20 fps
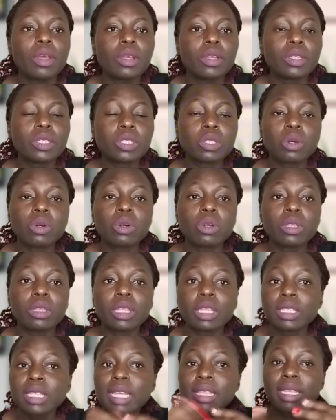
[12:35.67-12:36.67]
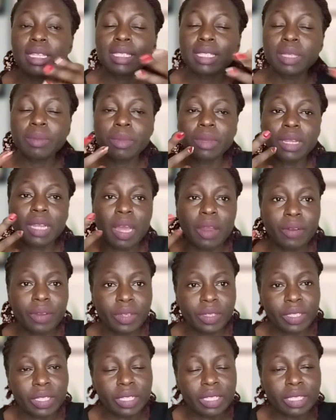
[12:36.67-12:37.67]
So these are the
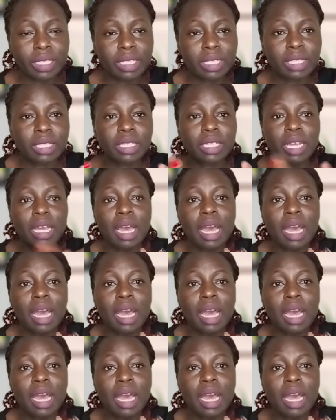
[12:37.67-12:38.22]
similarities